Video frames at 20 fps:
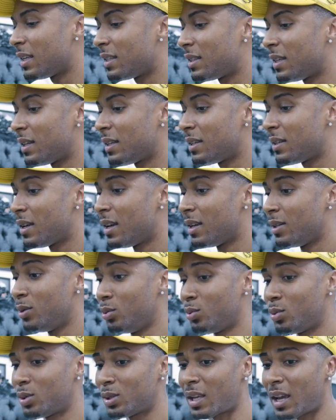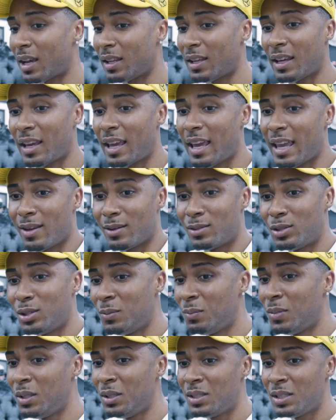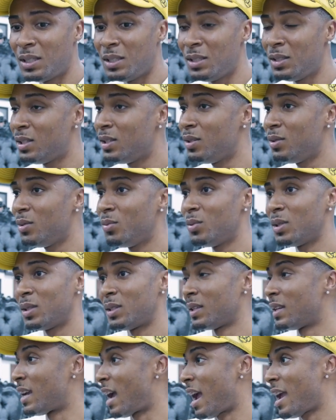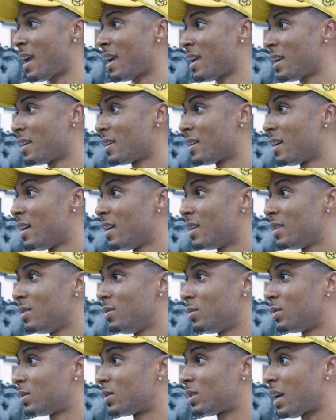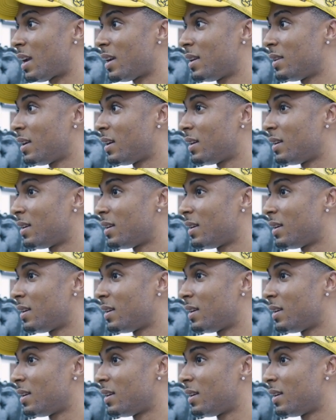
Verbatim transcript: the case, then you could say that LGBTQ is a gang. You could say